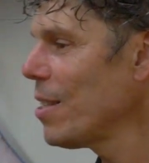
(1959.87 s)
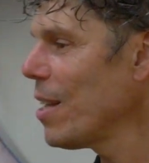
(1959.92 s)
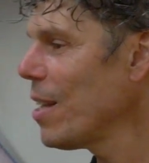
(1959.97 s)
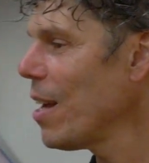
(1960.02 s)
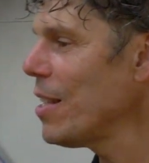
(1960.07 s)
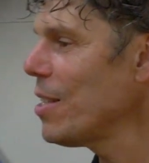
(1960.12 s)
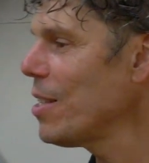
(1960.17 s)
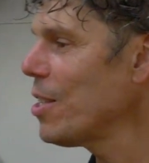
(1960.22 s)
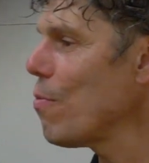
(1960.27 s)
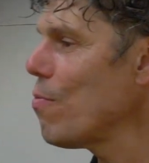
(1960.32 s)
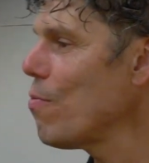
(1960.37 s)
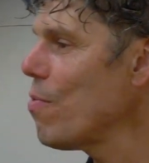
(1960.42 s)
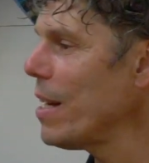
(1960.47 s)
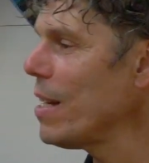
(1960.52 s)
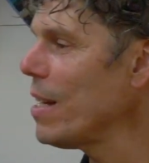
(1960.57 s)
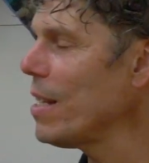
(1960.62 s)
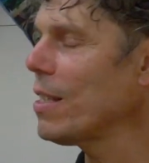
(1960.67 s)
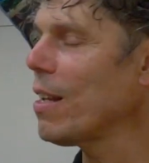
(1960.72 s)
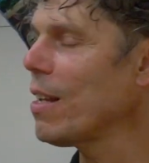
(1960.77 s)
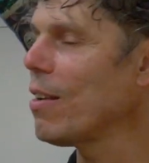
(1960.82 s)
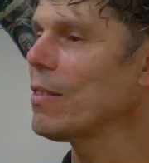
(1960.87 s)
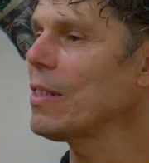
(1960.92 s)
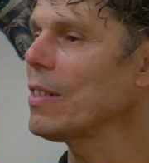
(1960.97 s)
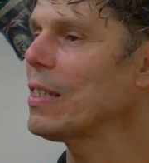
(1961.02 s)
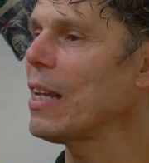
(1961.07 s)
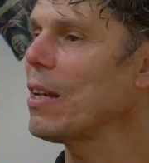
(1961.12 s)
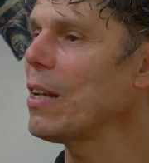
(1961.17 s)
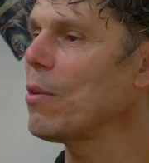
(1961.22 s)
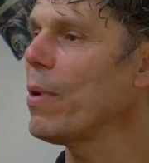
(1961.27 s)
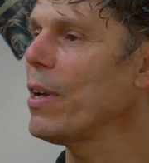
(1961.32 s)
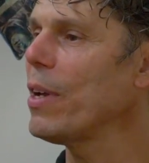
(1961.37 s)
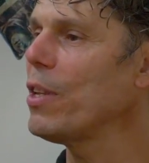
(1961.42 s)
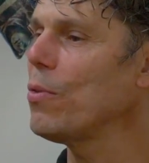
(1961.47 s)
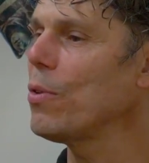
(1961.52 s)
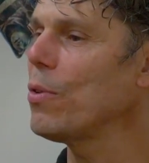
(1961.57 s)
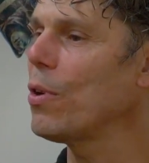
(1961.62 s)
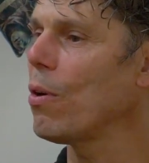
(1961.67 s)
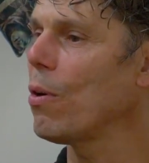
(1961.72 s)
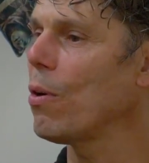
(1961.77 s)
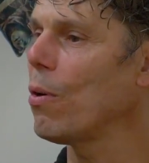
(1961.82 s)
It's, it's that a renaissance away. thing mm-hmm. where you
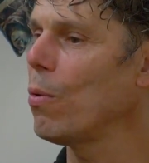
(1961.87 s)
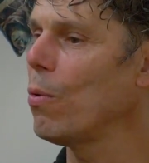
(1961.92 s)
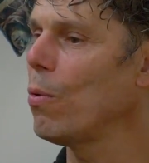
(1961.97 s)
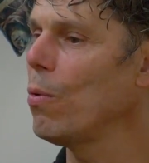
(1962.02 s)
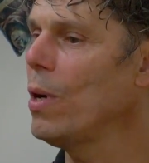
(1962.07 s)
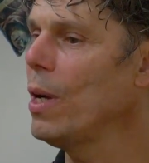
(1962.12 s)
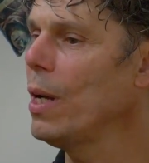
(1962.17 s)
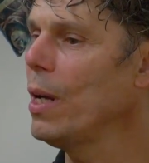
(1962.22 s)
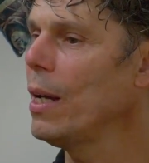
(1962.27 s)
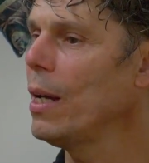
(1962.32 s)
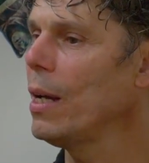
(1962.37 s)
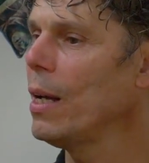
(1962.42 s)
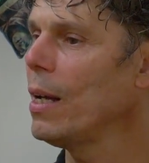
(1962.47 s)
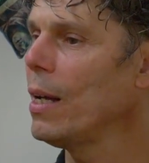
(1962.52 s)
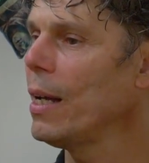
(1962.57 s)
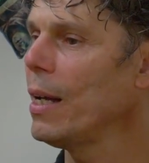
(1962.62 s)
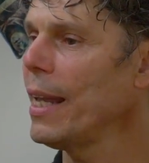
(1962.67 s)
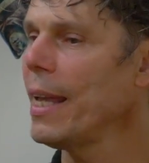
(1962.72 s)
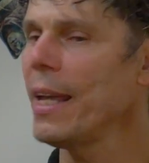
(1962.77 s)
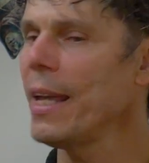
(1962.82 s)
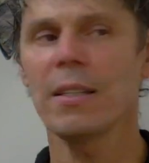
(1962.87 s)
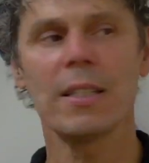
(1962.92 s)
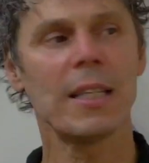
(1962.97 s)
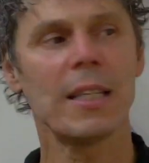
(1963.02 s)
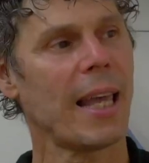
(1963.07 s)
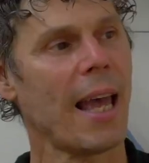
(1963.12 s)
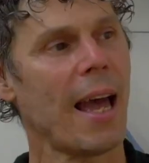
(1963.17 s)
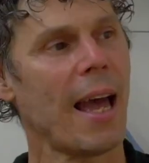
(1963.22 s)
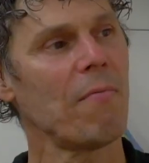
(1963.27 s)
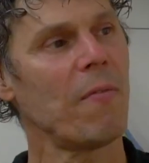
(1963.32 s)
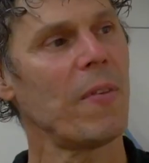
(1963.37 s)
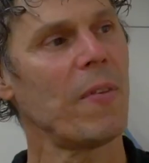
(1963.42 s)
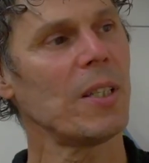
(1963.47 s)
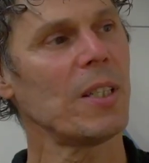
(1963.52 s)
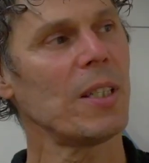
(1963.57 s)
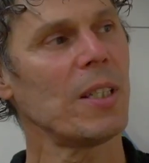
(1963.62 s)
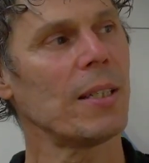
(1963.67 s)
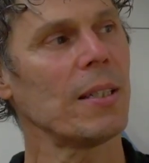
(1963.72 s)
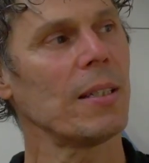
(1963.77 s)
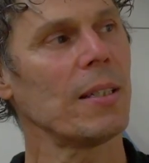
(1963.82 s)
go, here's a
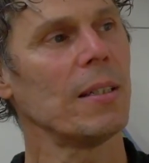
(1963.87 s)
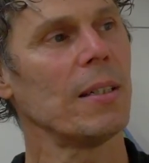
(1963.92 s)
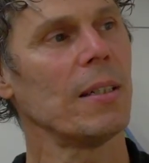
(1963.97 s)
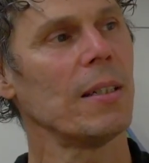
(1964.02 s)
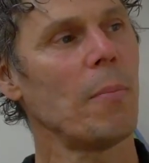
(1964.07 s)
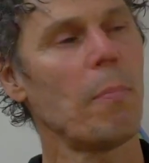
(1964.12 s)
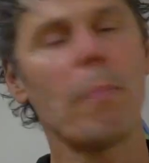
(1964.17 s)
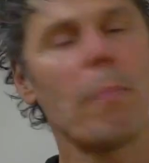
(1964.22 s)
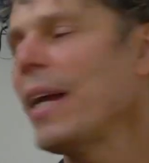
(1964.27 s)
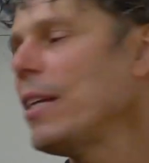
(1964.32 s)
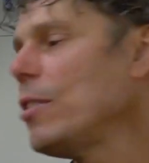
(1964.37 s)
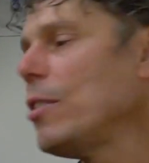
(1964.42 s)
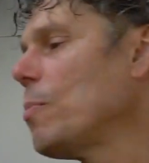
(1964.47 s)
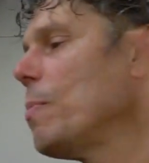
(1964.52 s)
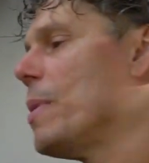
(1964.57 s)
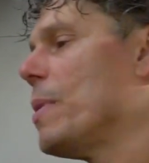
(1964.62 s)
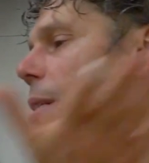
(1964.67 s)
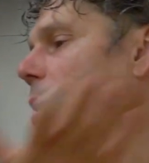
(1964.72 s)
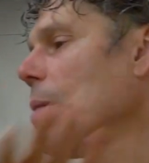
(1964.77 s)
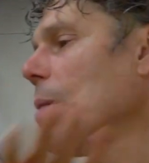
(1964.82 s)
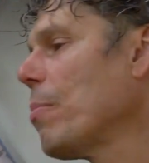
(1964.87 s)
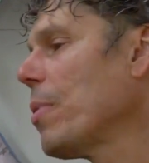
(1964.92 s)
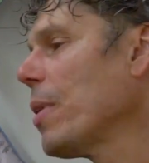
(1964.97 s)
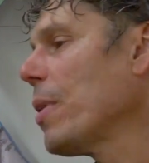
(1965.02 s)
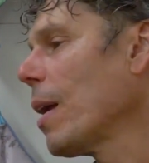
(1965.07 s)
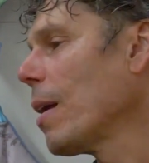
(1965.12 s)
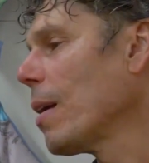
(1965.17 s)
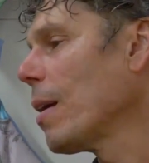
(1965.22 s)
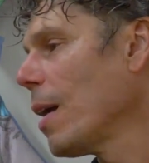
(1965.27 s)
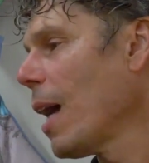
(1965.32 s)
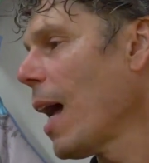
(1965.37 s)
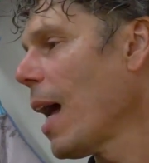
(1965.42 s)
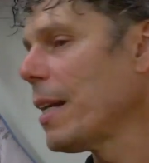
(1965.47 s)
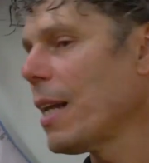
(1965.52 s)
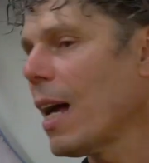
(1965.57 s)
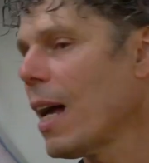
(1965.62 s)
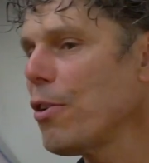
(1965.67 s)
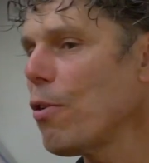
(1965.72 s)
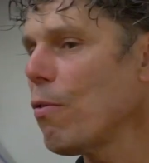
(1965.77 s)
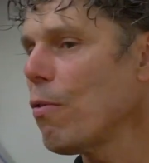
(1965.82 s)
canvas, paint me mm-hmm. something, mm-hmm. Yeah. and
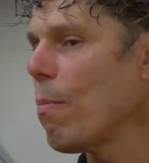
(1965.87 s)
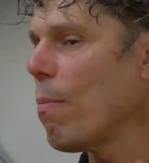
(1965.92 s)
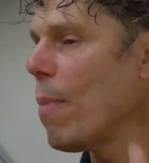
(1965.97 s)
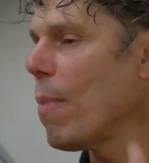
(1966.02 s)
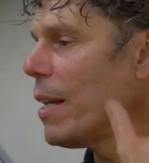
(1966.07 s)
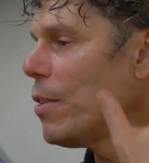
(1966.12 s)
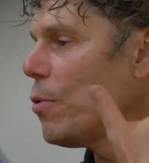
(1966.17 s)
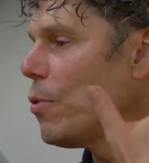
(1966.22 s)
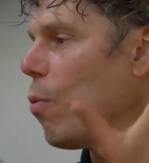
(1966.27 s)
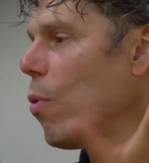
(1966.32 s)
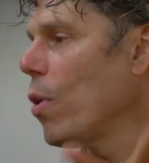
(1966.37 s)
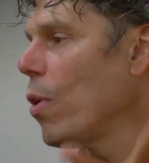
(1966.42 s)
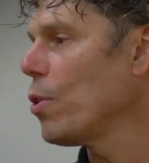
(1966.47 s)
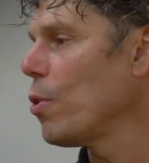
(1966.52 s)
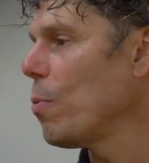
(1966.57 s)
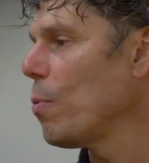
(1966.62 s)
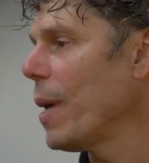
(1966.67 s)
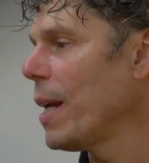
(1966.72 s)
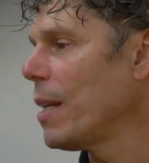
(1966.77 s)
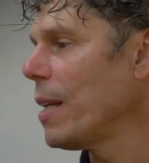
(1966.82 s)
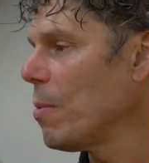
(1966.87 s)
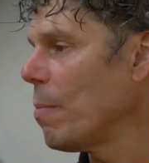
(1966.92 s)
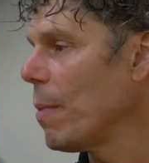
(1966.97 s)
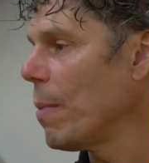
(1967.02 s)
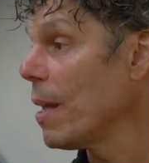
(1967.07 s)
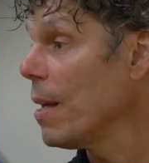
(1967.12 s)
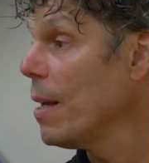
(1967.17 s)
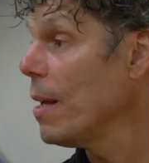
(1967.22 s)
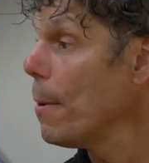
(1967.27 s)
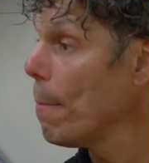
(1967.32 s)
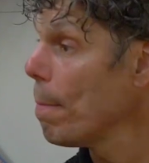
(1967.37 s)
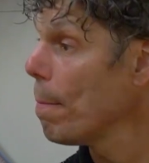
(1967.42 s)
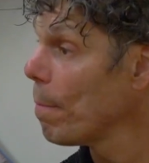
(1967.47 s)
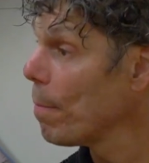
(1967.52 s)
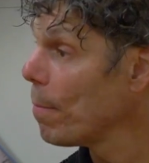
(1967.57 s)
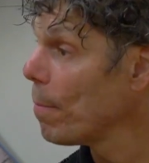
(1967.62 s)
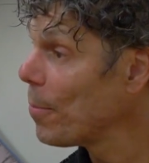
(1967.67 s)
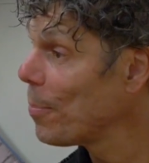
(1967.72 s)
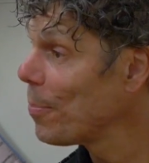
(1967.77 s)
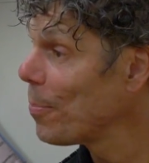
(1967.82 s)
mm-hmm. I don't mind yeah. what you paint me. But
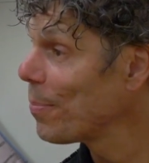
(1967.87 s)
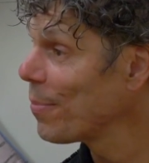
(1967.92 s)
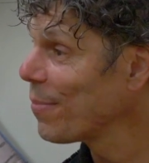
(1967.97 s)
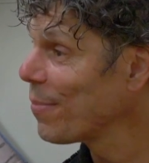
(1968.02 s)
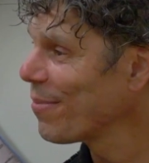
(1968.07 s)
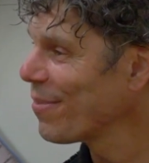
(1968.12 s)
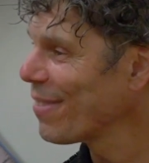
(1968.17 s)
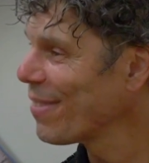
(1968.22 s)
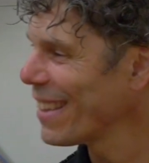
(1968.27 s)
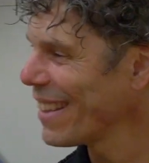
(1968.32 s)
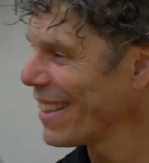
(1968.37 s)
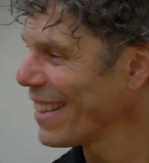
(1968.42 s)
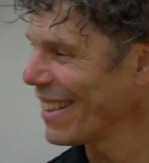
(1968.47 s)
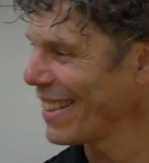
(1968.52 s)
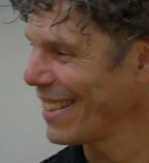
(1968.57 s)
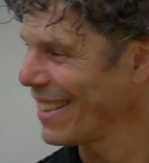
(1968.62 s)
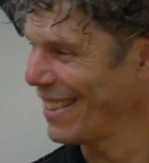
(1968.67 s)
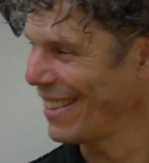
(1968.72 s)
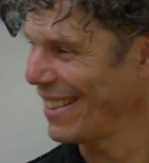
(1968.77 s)
that's that's not strictly true.